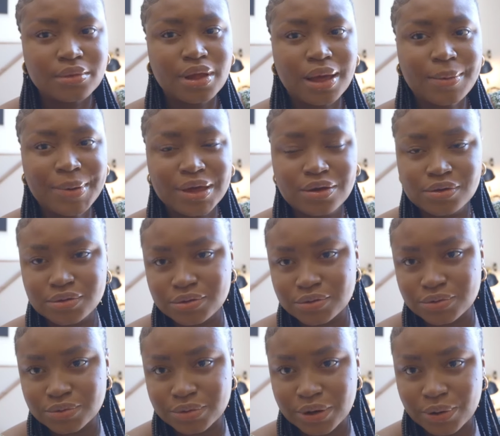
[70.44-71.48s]
How am I going to
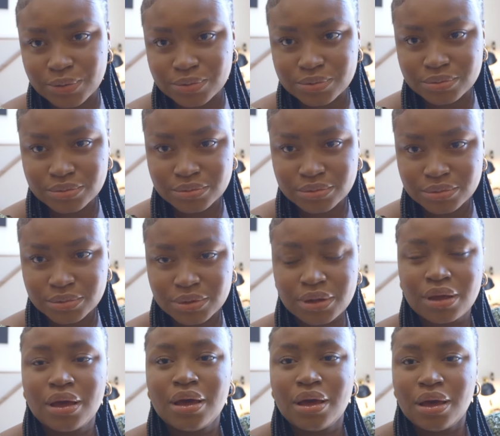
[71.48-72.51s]
know now?
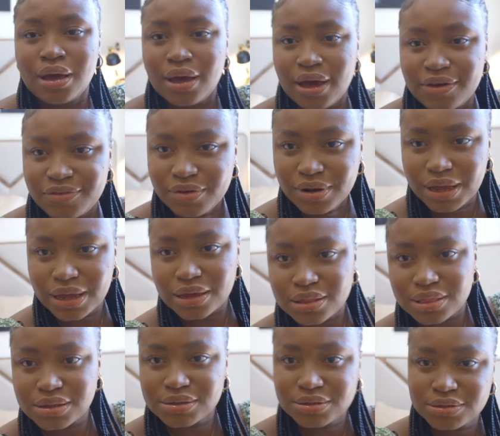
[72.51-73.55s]
I feel
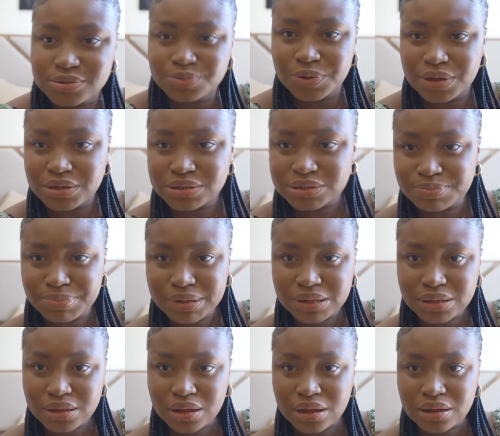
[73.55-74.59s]
like this way is
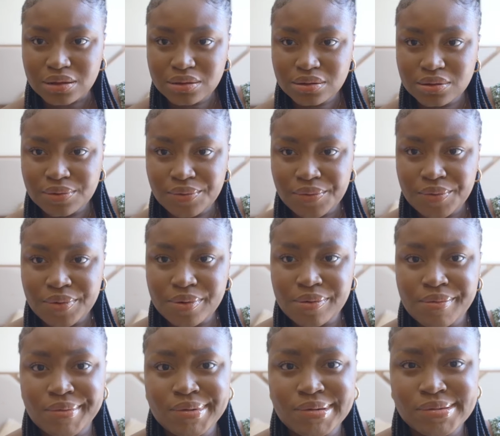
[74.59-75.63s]
better.
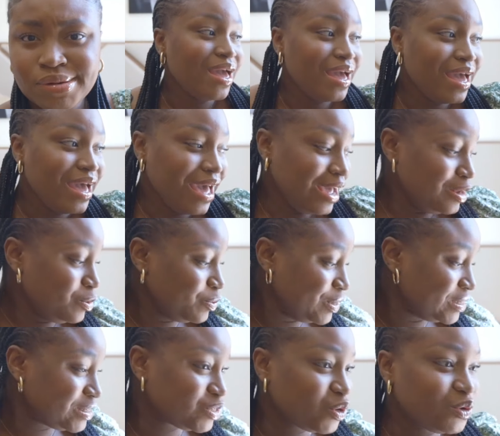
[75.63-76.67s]

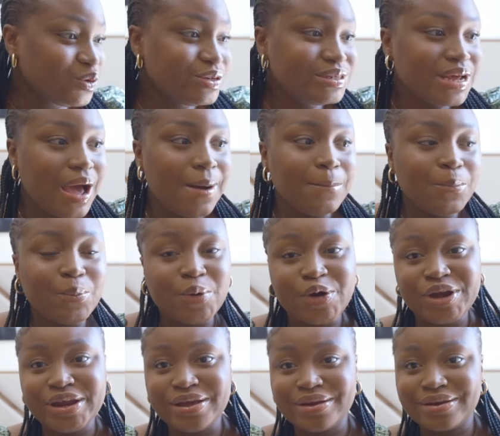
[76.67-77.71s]
Anyways, good
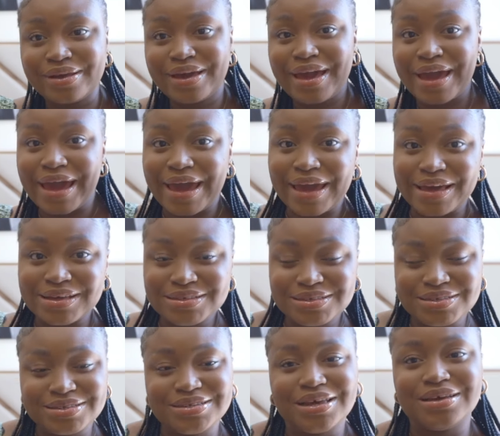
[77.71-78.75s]
morning
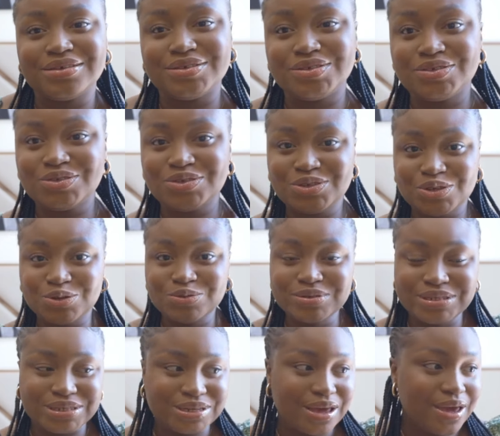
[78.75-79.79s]
guys. Today is
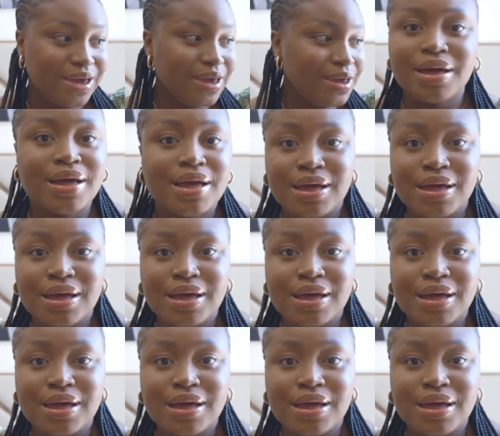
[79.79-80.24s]
Tuesday.